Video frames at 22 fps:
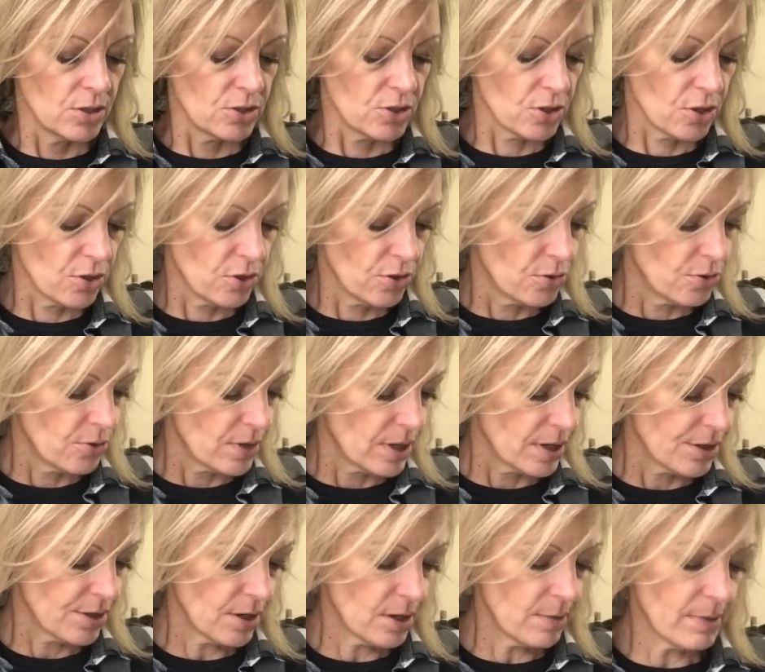So I
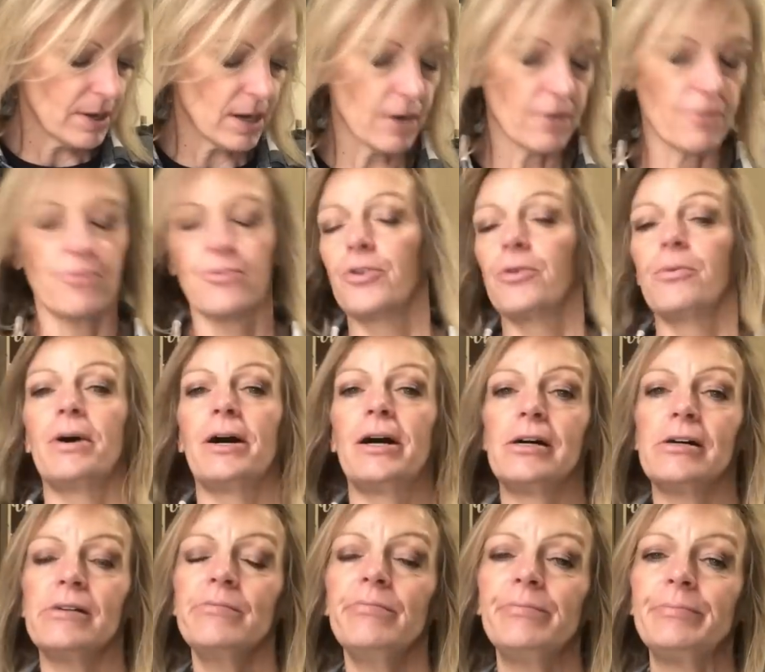thought about it for a
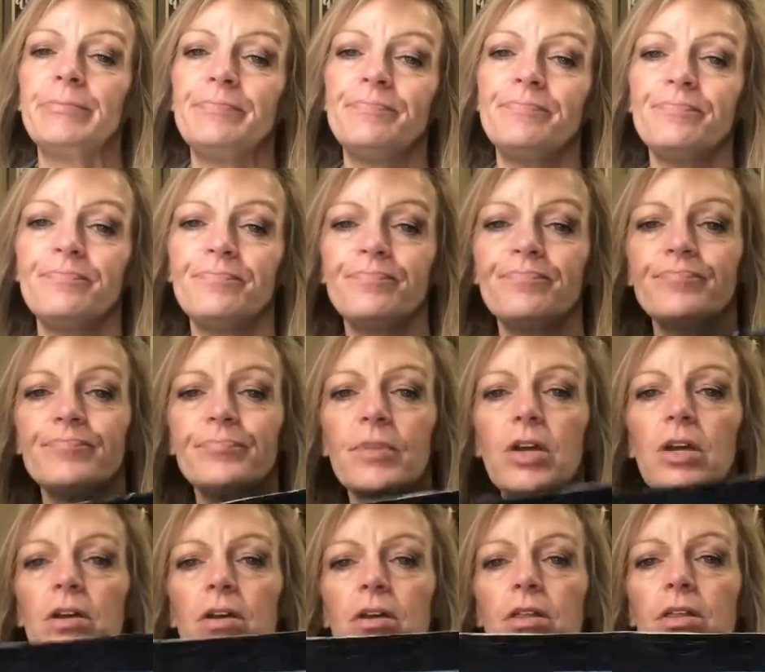while.
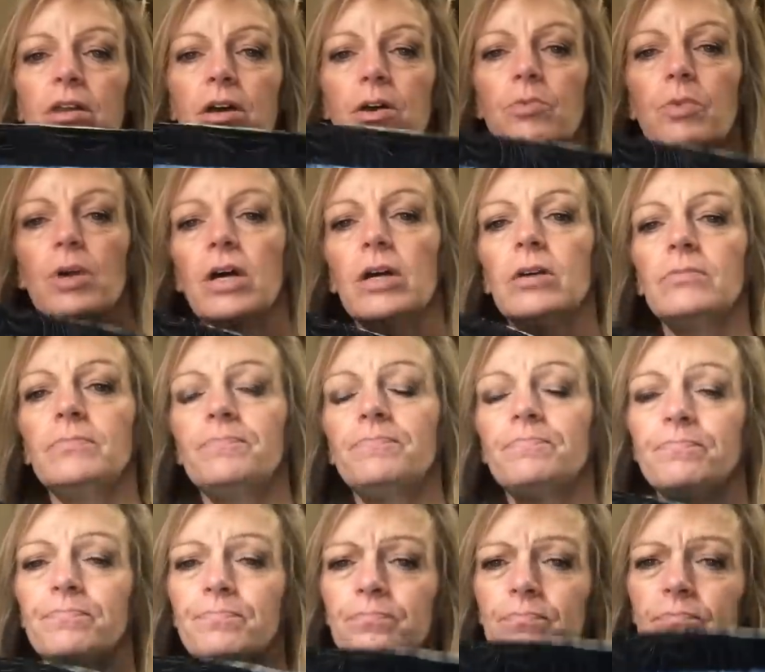I thought, well,
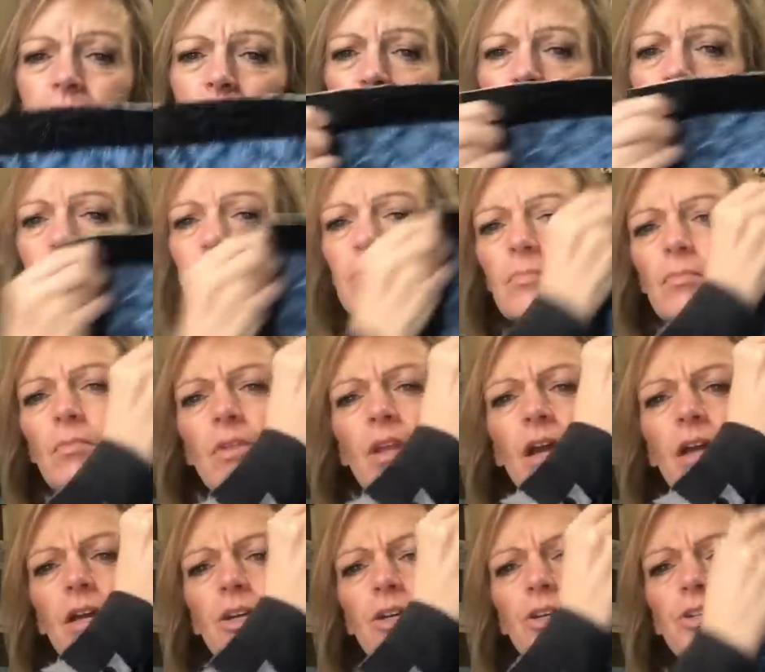
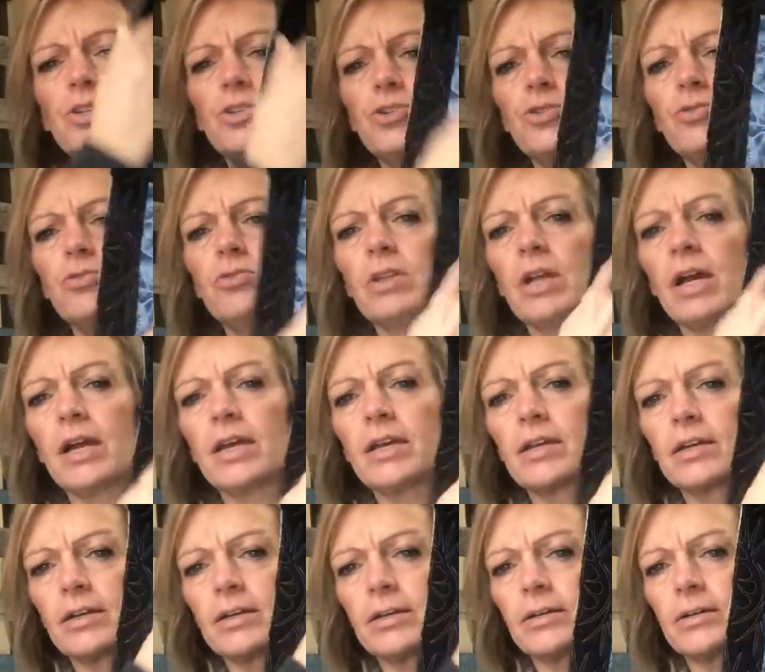I could do
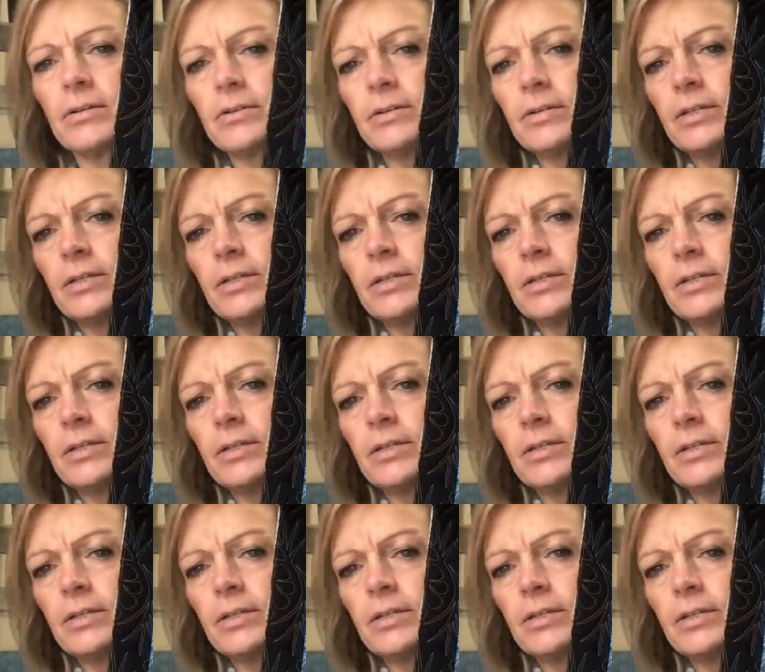like uh,